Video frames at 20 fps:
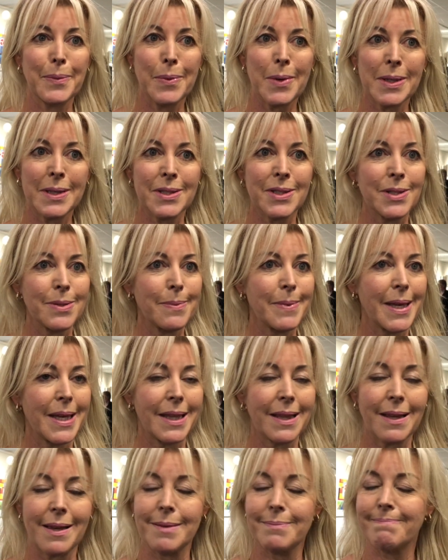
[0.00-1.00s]
But once you
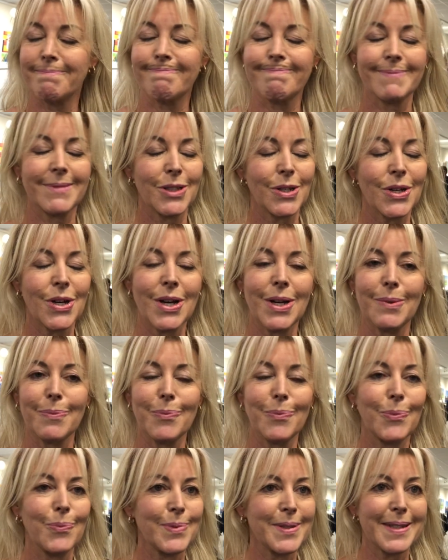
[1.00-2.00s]
meet them, you can't
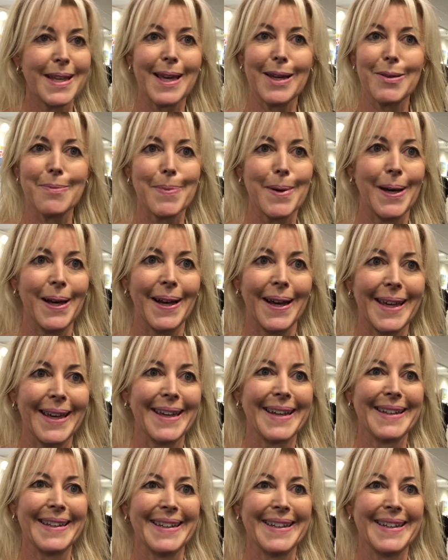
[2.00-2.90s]
say goodbye.